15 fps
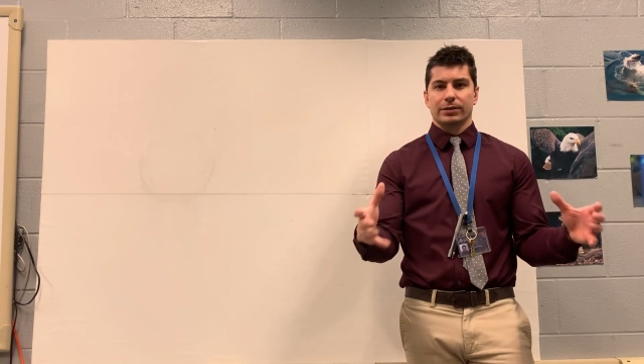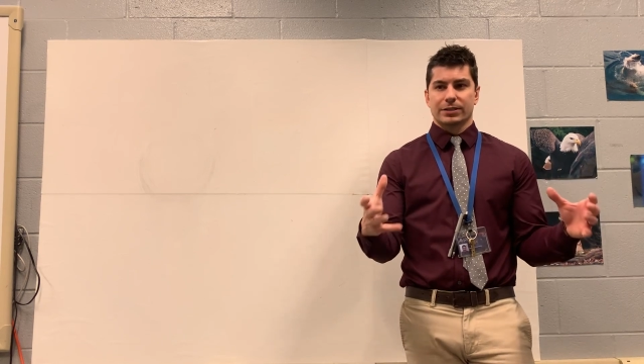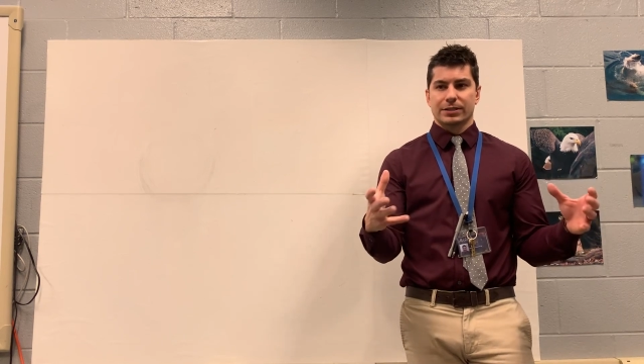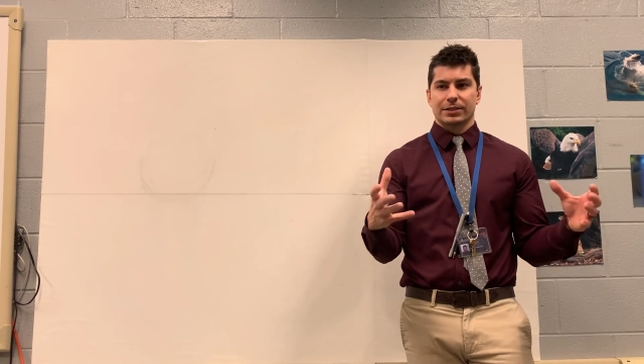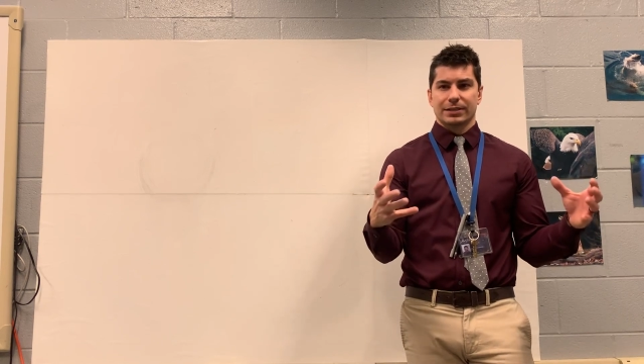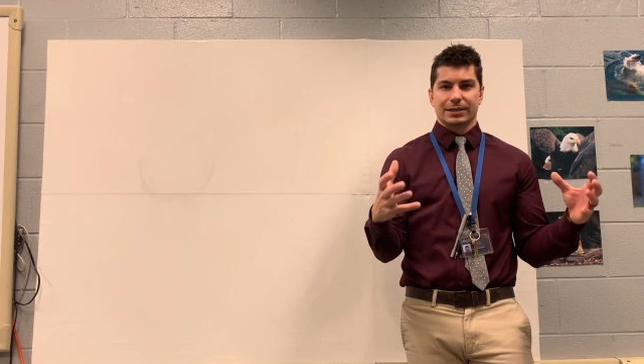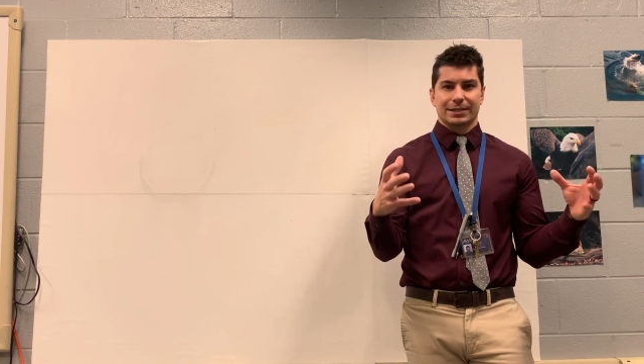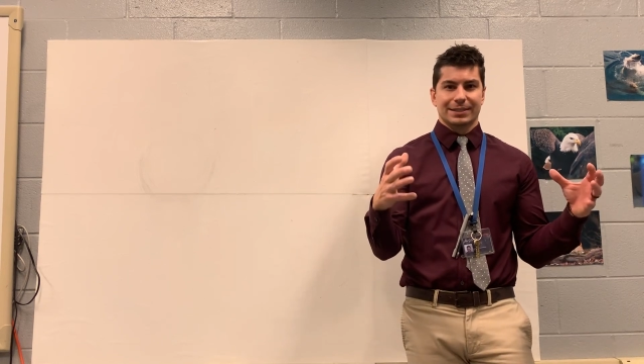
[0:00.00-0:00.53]

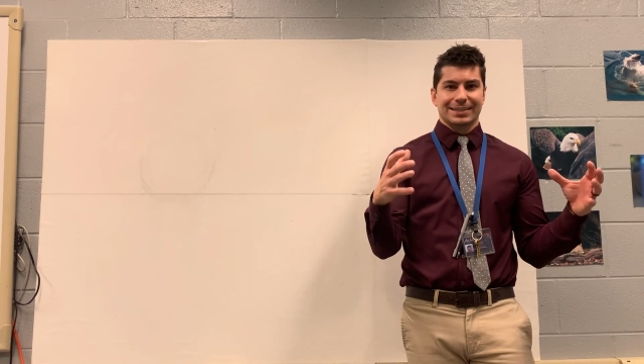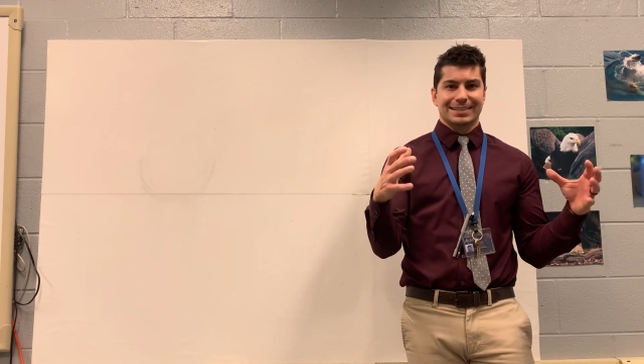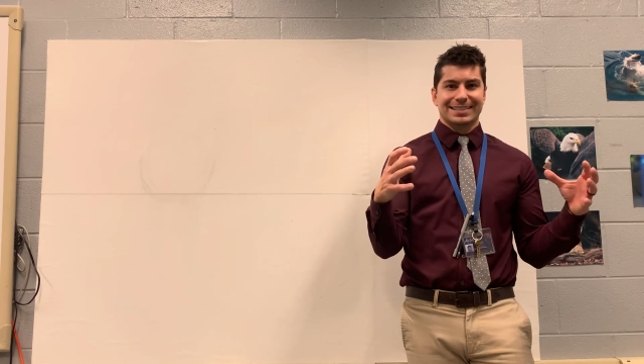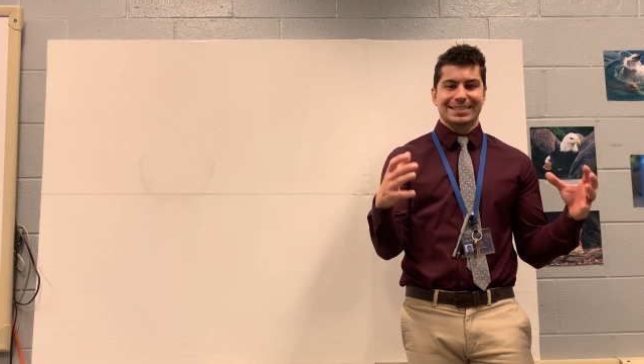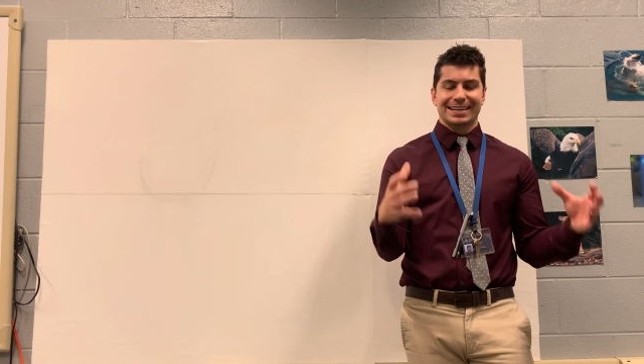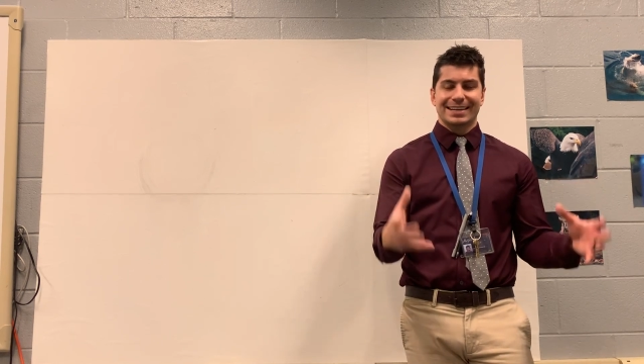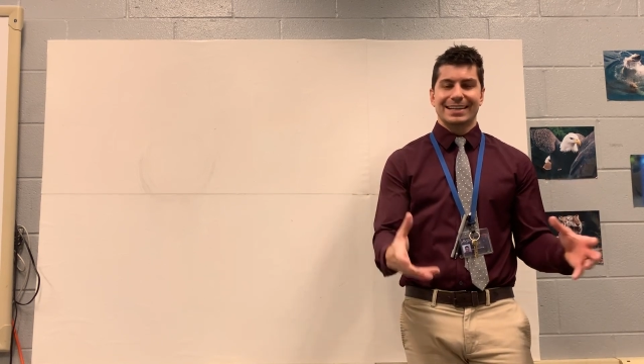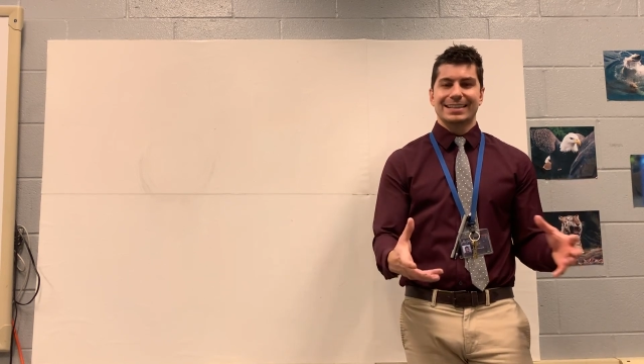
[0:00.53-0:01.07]
is
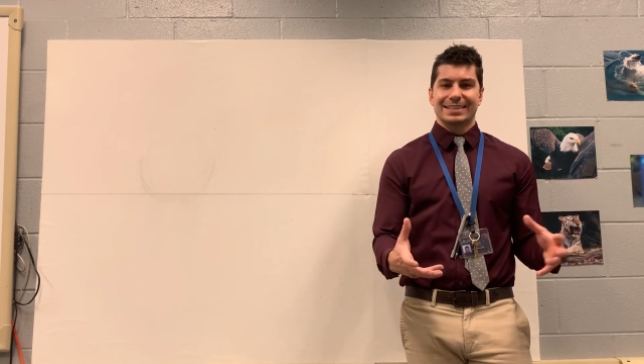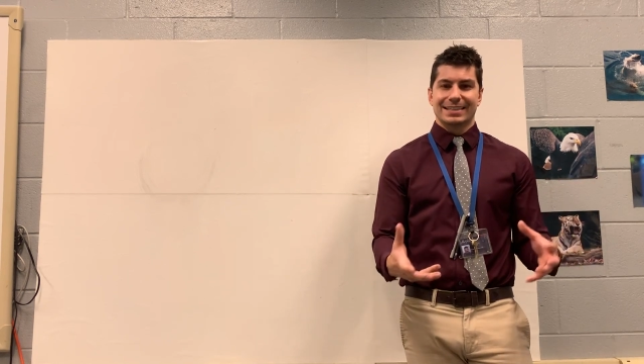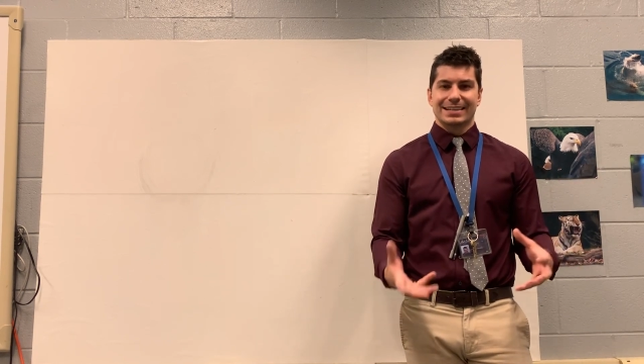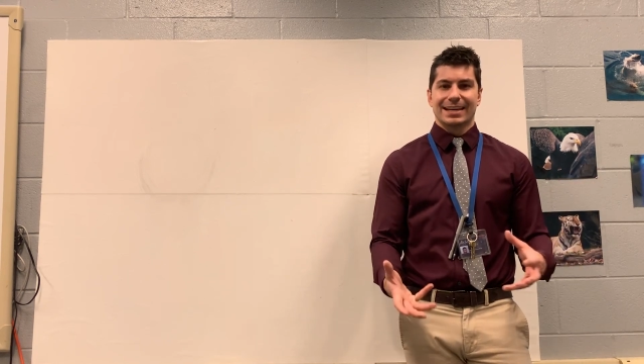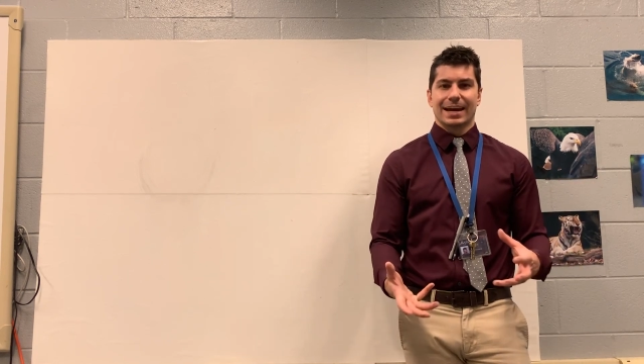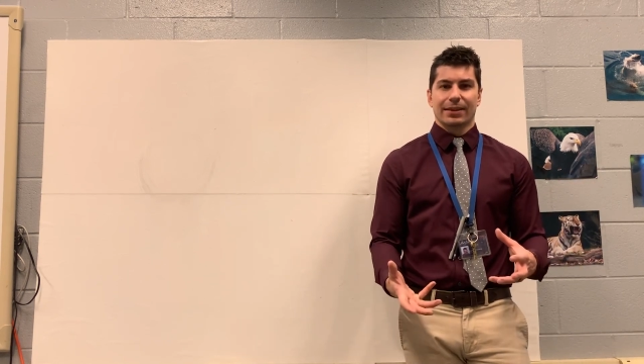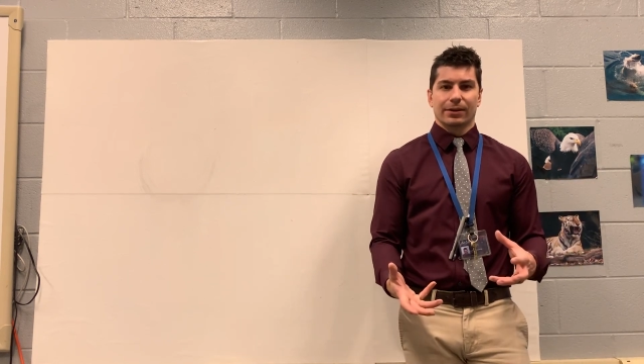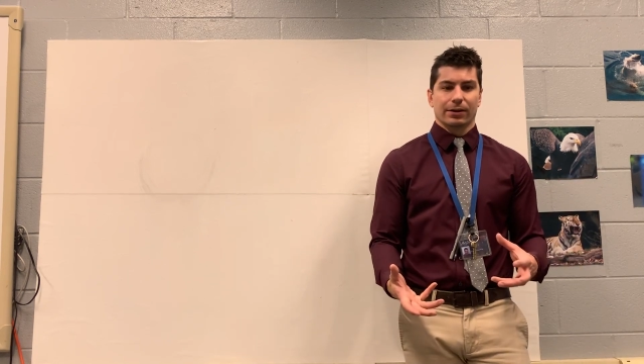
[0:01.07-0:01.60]
sticking
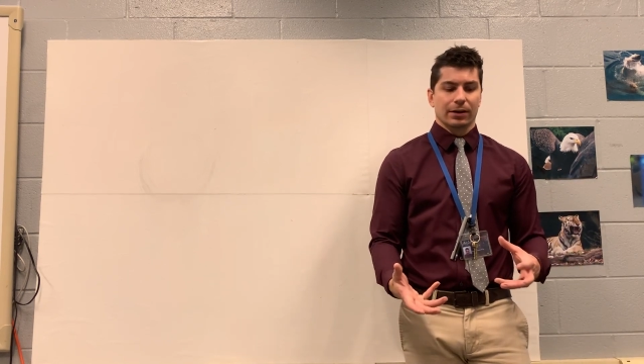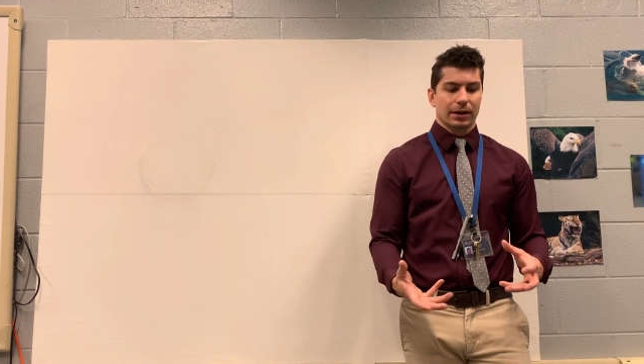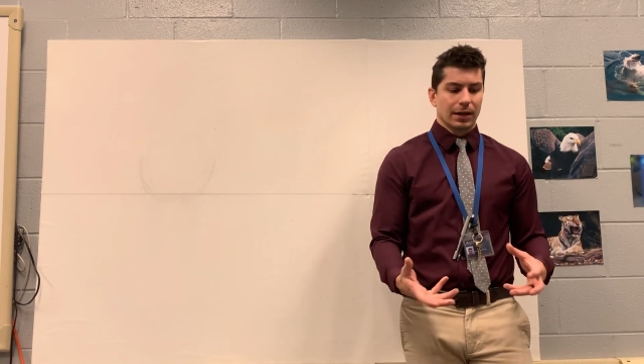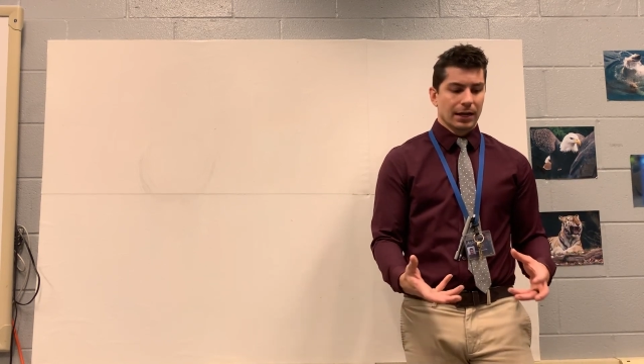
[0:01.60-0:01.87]
together.